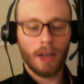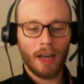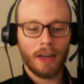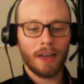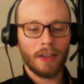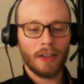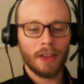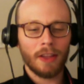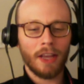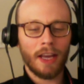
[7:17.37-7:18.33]
And
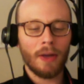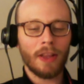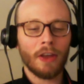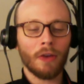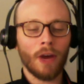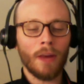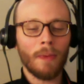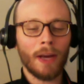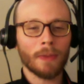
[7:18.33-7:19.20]
the right back